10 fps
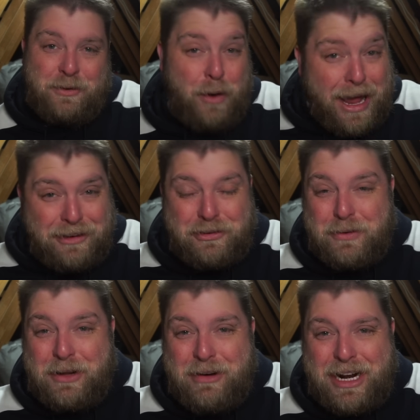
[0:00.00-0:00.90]
Right,
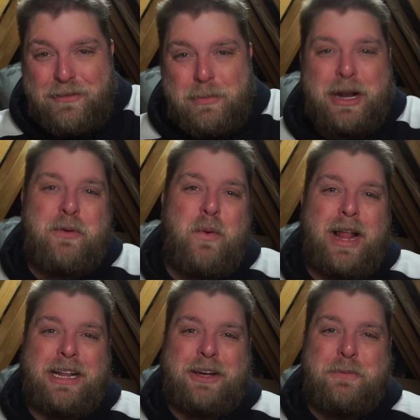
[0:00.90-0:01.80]
so hello again, everybody, and
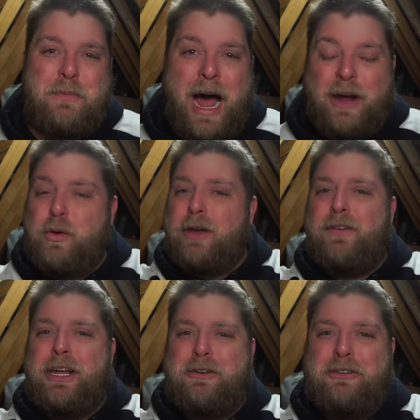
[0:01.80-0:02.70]
welcome back. Quick
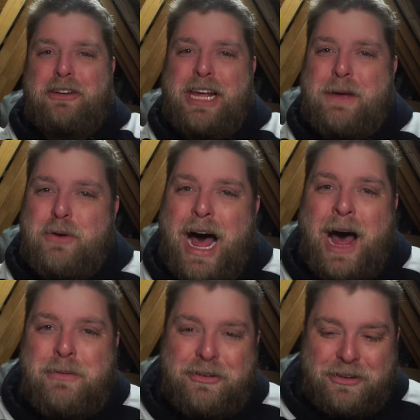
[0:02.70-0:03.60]
video today, but
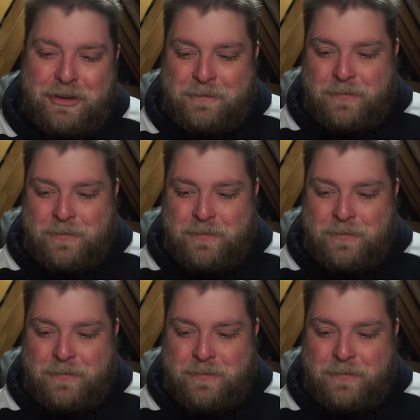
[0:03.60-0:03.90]
Amazon